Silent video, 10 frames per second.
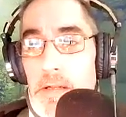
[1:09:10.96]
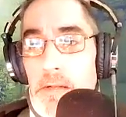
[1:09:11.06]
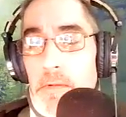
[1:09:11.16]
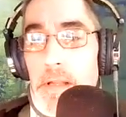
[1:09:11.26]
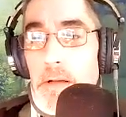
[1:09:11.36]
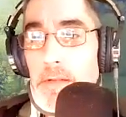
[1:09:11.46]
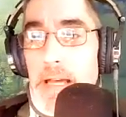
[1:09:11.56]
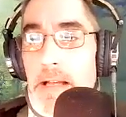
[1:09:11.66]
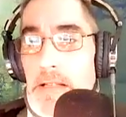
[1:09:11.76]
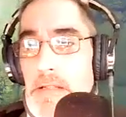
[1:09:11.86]
where they'll
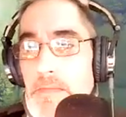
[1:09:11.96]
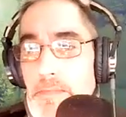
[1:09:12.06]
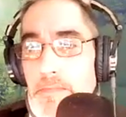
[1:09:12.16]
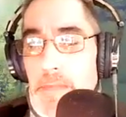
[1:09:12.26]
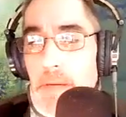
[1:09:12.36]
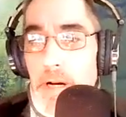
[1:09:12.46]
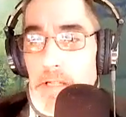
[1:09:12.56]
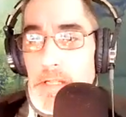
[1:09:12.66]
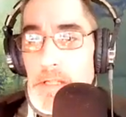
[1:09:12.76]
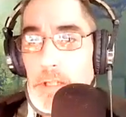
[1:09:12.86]
dance
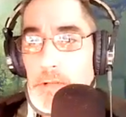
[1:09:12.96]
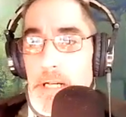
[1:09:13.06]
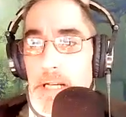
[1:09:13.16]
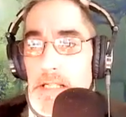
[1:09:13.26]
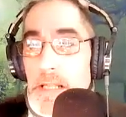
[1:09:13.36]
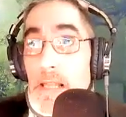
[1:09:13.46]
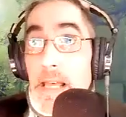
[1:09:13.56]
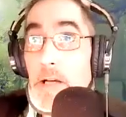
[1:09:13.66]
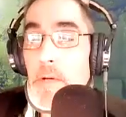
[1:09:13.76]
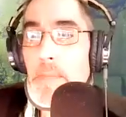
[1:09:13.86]
amongst the trees, and then
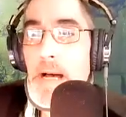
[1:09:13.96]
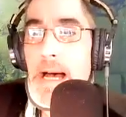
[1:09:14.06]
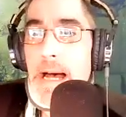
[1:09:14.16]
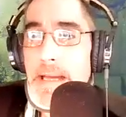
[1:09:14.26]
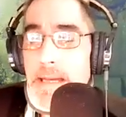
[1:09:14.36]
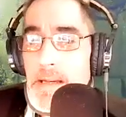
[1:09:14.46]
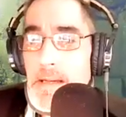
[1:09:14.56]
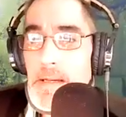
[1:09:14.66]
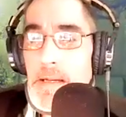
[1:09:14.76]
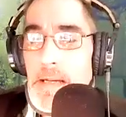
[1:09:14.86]
they go up high
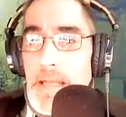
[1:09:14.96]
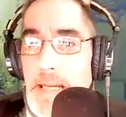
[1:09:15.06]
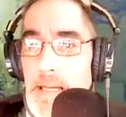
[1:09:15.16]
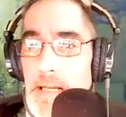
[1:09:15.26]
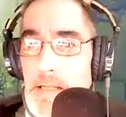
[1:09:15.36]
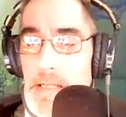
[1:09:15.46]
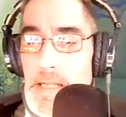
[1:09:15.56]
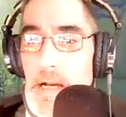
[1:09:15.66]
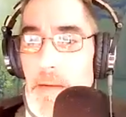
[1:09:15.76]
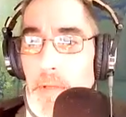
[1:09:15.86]
and they get into
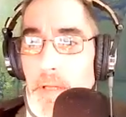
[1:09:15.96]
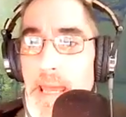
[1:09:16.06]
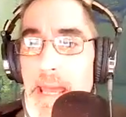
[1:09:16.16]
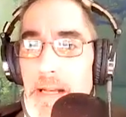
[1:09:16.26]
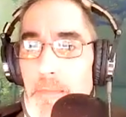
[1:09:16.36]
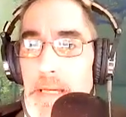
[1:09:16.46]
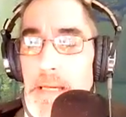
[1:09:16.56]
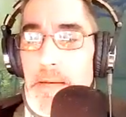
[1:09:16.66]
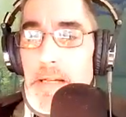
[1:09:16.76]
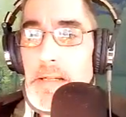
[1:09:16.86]
the upper
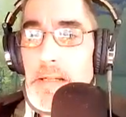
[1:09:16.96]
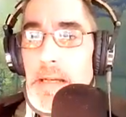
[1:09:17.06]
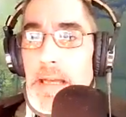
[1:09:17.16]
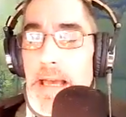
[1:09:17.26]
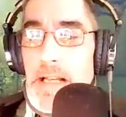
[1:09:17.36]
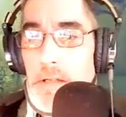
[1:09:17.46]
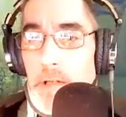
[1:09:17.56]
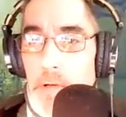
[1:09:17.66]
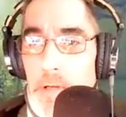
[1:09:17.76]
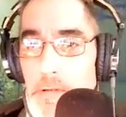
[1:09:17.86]
canopy. And as they're
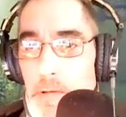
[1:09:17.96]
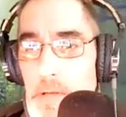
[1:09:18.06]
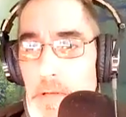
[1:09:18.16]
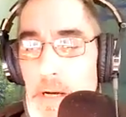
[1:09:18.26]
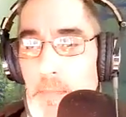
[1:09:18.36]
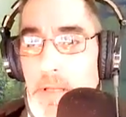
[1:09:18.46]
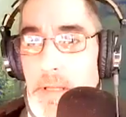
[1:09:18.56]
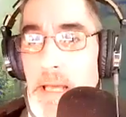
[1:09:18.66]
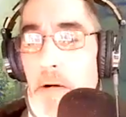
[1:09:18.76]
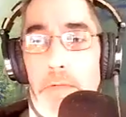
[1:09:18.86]
going through the upper,
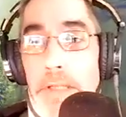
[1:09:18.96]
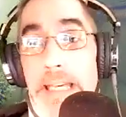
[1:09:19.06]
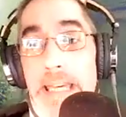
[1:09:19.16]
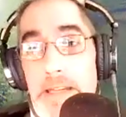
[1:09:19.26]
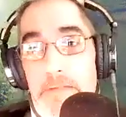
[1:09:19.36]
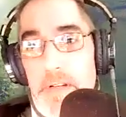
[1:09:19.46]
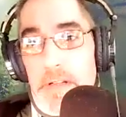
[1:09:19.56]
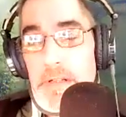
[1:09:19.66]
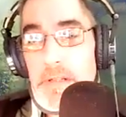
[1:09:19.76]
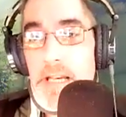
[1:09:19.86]
they don't leave,
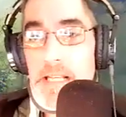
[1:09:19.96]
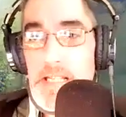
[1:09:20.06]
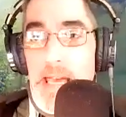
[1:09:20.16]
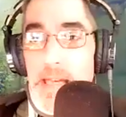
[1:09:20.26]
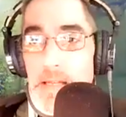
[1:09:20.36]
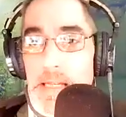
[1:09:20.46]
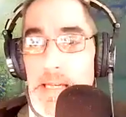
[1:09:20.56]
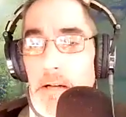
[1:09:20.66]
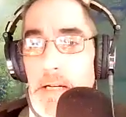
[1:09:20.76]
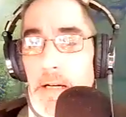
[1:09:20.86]
they stay in the
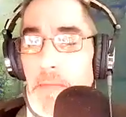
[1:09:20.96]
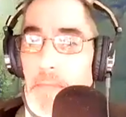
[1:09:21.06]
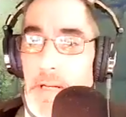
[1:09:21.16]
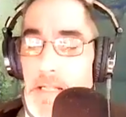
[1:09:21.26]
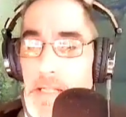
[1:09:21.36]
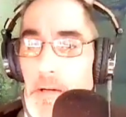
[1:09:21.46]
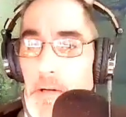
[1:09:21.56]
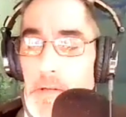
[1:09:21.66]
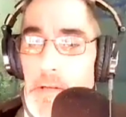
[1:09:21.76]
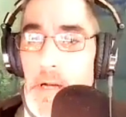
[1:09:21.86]
area. But as they go
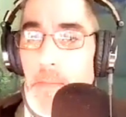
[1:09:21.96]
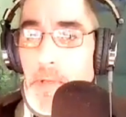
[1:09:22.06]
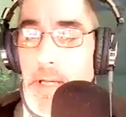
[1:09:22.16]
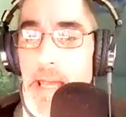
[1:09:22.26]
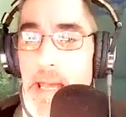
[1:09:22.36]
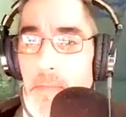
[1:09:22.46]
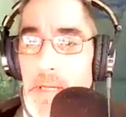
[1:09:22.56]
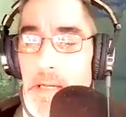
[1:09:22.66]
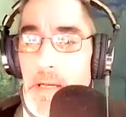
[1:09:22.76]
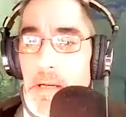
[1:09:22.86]
through the upper
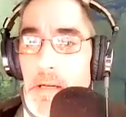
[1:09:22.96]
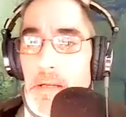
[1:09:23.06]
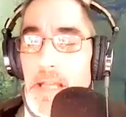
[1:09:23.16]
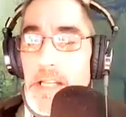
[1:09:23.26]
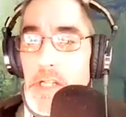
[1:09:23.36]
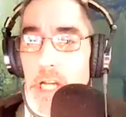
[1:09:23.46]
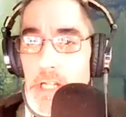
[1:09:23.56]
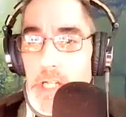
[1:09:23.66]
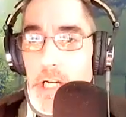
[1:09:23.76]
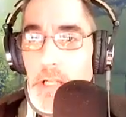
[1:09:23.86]
canopy, they
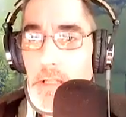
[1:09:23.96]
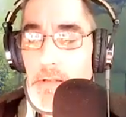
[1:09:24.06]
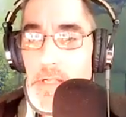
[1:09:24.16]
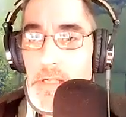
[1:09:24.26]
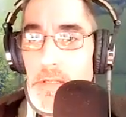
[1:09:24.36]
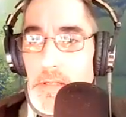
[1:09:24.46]
change colors,